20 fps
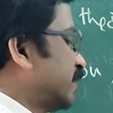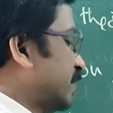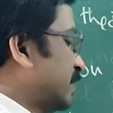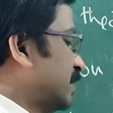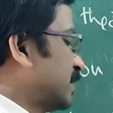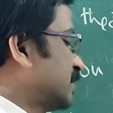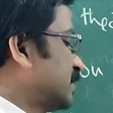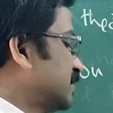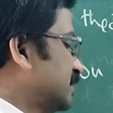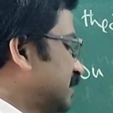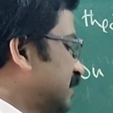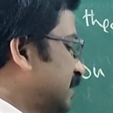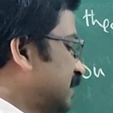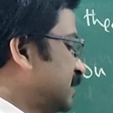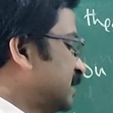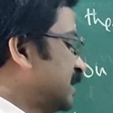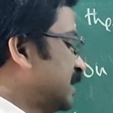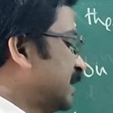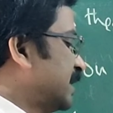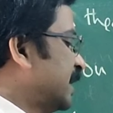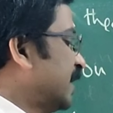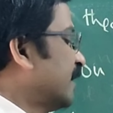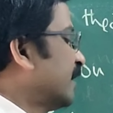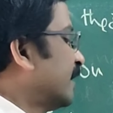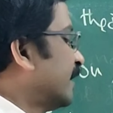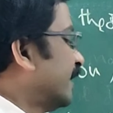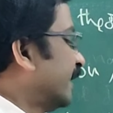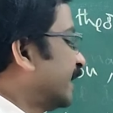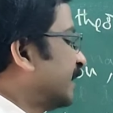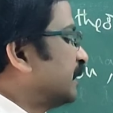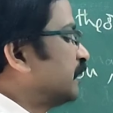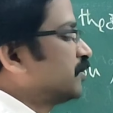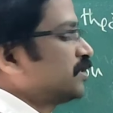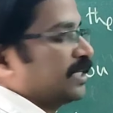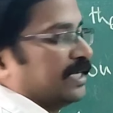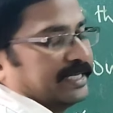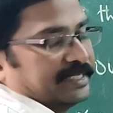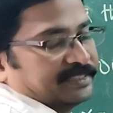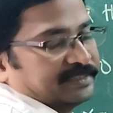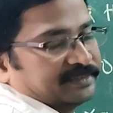because there is a negative
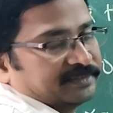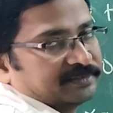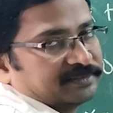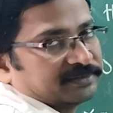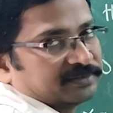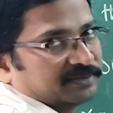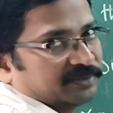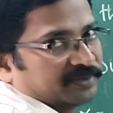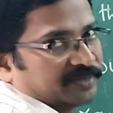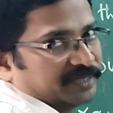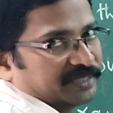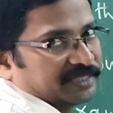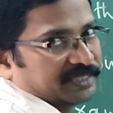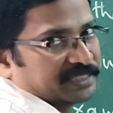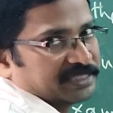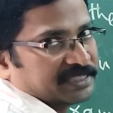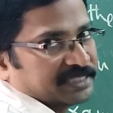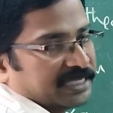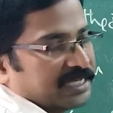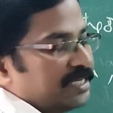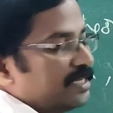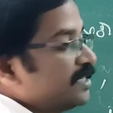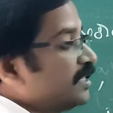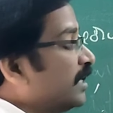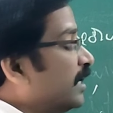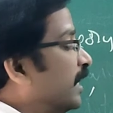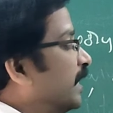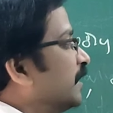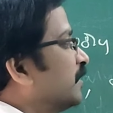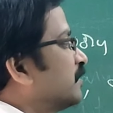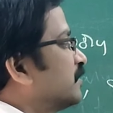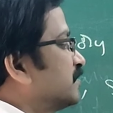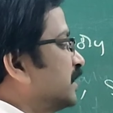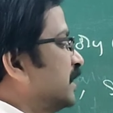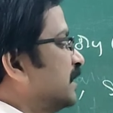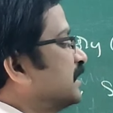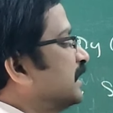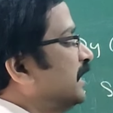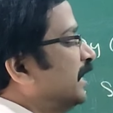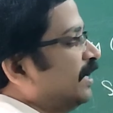sign. Okay, there is a negative
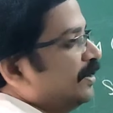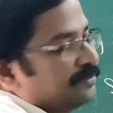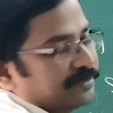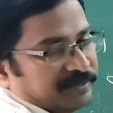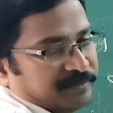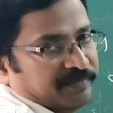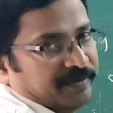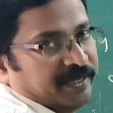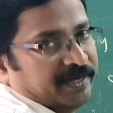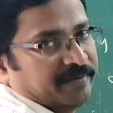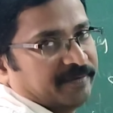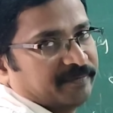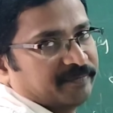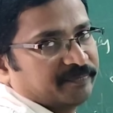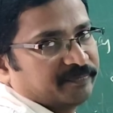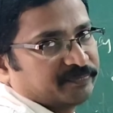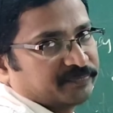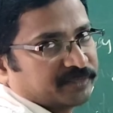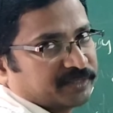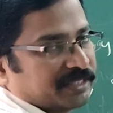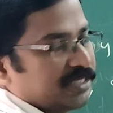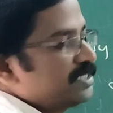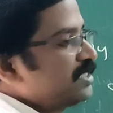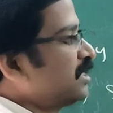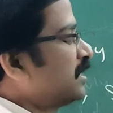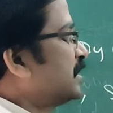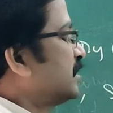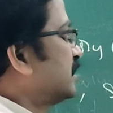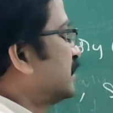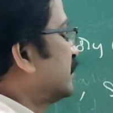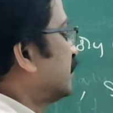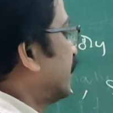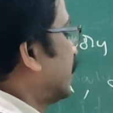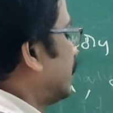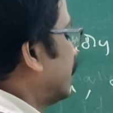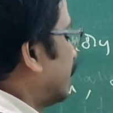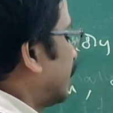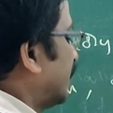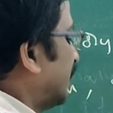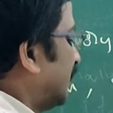sign they have given. That is the reason why
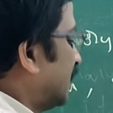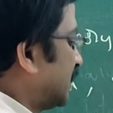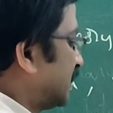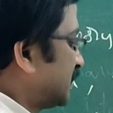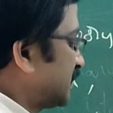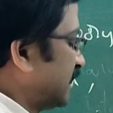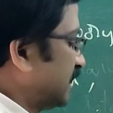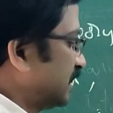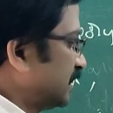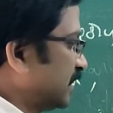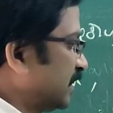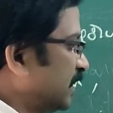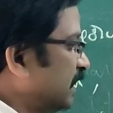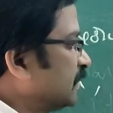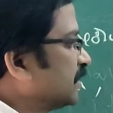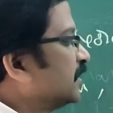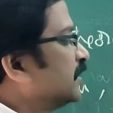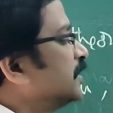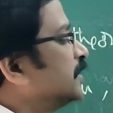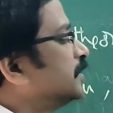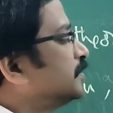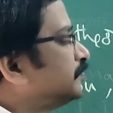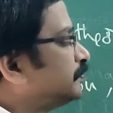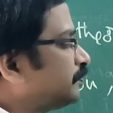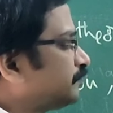you can understand that